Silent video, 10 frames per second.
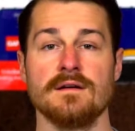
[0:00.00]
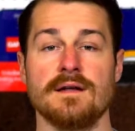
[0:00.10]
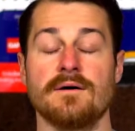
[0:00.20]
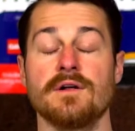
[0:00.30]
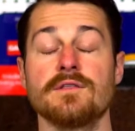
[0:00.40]

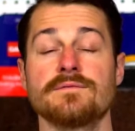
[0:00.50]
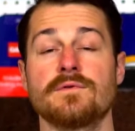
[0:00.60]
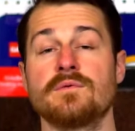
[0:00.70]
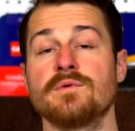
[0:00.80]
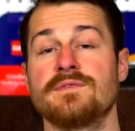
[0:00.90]
Now, another
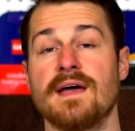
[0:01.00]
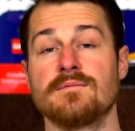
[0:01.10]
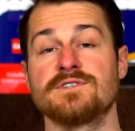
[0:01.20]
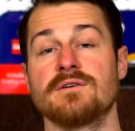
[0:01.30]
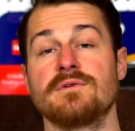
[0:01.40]
form of
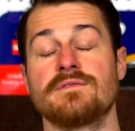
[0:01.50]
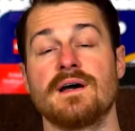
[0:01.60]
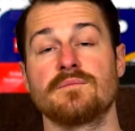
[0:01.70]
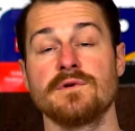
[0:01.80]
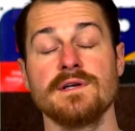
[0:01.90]
damage that we
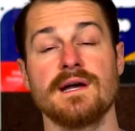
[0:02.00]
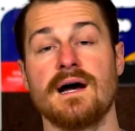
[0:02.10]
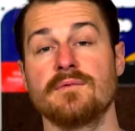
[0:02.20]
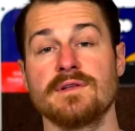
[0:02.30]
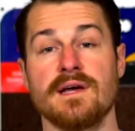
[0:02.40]
find pretty
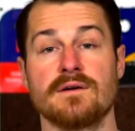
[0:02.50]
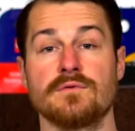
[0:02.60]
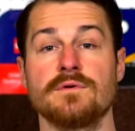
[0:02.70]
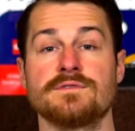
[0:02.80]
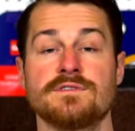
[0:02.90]
commonly on
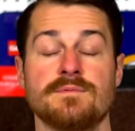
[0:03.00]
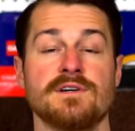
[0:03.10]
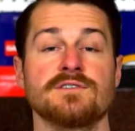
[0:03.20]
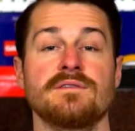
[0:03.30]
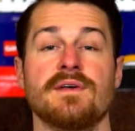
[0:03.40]
roofs,
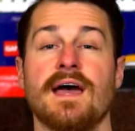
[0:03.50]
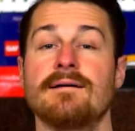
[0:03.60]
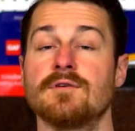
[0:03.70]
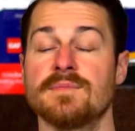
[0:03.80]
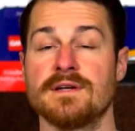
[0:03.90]
especially if they
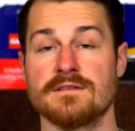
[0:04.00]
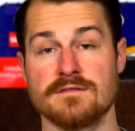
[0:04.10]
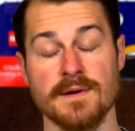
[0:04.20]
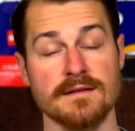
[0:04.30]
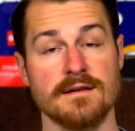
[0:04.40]
haven't been
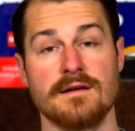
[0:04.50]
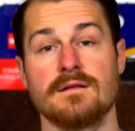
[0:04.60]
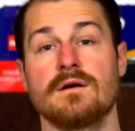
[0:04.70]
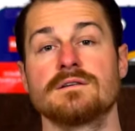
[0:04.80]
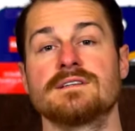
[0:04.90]
inspected in a
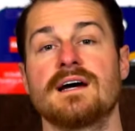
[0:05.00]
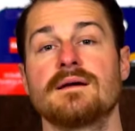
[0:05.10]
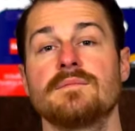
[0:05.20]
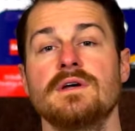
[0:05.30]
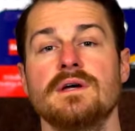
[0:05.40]
long
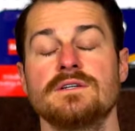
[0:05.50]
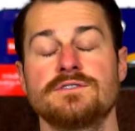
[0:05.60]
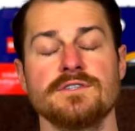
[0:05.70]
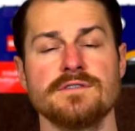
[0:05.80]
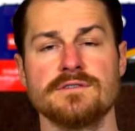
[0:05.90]
time, is
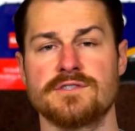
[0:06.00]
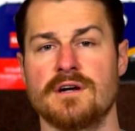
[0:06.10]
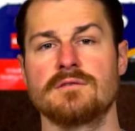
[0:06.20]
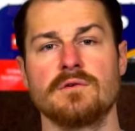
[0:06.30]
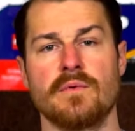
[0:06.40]
just your
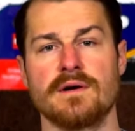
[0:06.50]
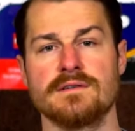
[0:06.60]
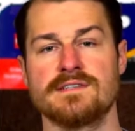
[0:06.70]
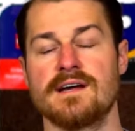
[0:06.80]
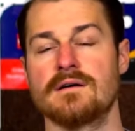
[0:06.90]
general wear
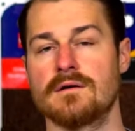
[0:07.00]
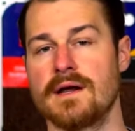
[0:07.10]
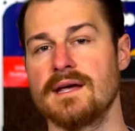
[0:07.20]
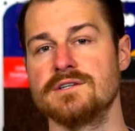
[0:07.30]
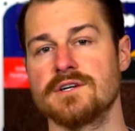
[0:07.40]
and tear or
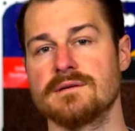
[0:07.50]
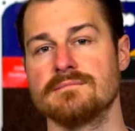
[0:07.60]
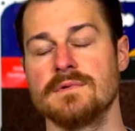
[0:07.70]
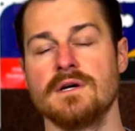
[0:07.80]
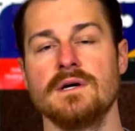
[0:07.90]
aging.
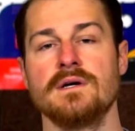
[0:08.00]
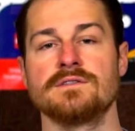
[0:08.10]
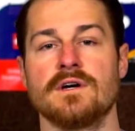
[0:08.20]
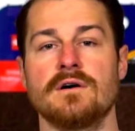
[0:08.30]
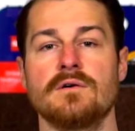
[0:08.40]

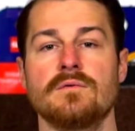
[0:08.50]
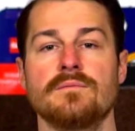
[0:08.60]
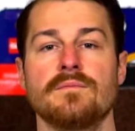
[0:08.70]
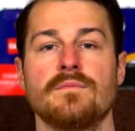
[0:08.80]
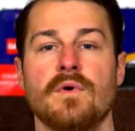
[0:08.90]
So
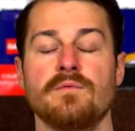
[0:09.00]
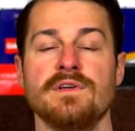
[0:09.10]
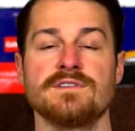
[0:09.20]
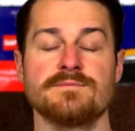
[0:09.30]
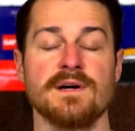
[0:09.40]
when we
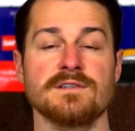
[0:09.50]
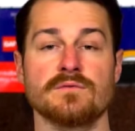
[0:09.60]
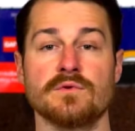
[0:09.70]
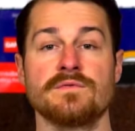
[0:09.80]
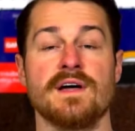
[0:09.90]
inspect a
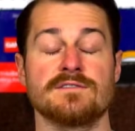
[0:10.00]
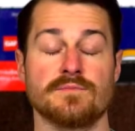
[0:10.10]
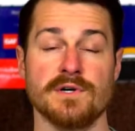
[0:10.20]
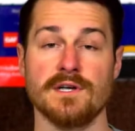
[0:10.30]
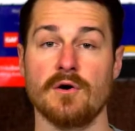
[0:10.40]
roof that's
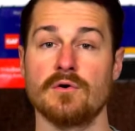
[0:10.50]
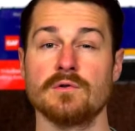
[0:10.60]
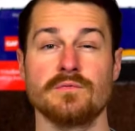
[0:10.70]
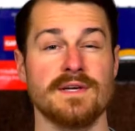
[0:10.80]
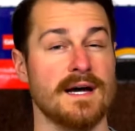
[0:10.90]
pretty
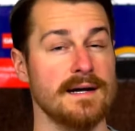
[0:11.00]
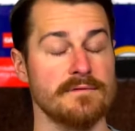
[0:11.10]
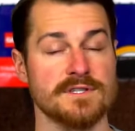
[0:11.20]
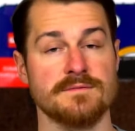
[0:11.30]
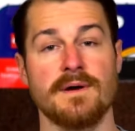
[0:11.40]
old, we kind of
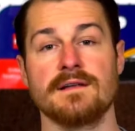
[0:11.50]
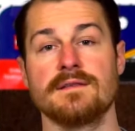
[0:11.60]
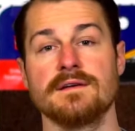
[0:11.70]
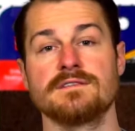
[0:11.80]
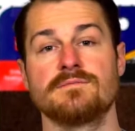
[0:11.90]
expect
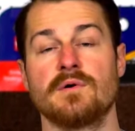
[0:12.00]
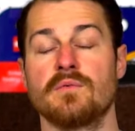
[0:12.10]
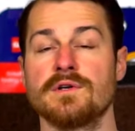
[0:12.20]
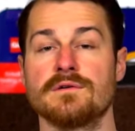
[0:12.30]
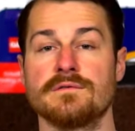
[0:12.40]
this, but
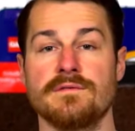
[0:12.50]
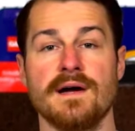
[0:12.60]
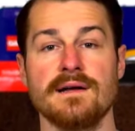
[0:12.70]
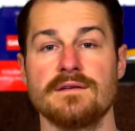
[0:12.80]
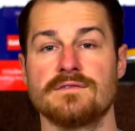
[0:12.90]
what you'll
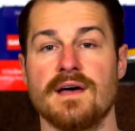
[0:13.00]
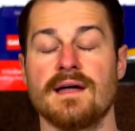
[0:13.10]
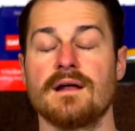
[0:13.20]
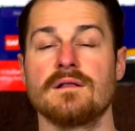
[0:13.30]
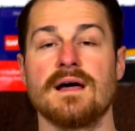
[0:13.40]
find is
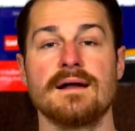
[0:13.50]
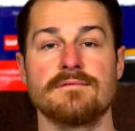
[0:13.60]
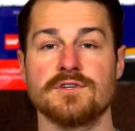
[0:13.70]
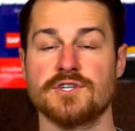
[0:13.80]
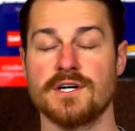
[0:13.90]
that a lot of
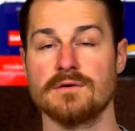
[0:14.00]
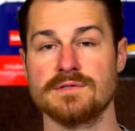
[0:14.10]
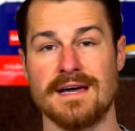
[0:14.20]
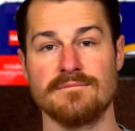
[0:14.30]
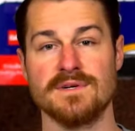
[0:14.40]
the
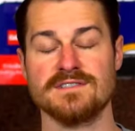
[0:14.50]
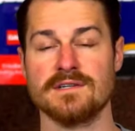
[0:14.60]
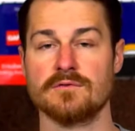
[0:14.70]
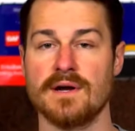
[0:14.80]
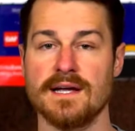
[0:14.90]
shingles have
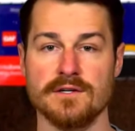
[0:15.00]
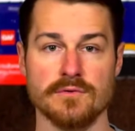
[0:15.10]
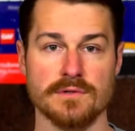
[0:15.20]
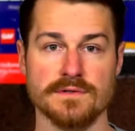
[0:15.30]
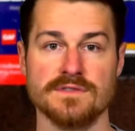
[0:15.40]
missing
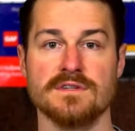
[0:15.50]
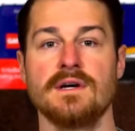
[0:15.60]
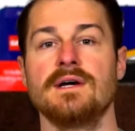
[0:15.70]
granules.